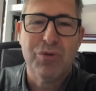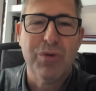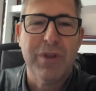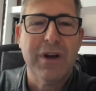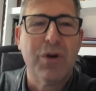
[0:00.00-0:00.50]

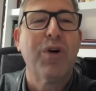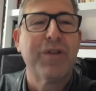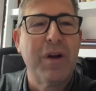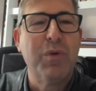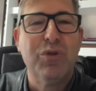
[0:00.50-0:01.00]
the course
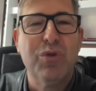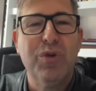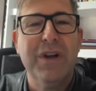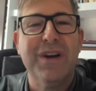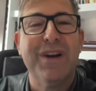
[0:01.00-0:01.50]
that we do
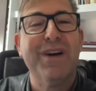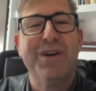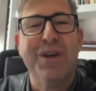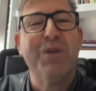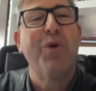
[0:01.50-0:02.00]
in
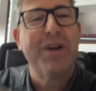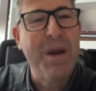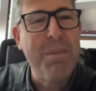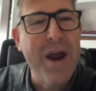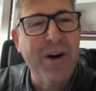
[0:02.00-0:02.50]
what
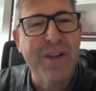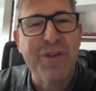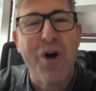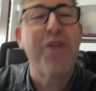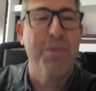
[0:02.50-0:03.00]
the
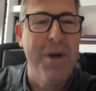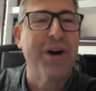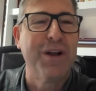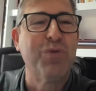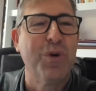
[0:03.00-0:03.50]
North
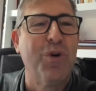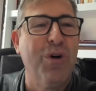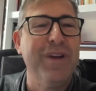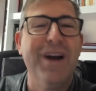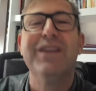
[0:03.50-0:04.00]
Americans would call
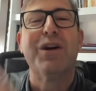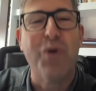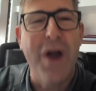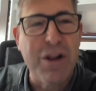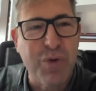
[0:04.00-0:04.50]
the
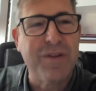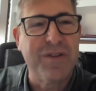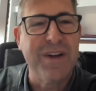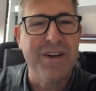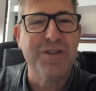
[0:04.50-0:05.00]
undergraduate
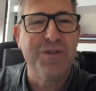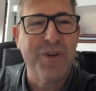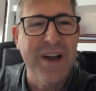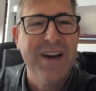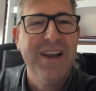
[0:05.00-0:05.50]
studies, right?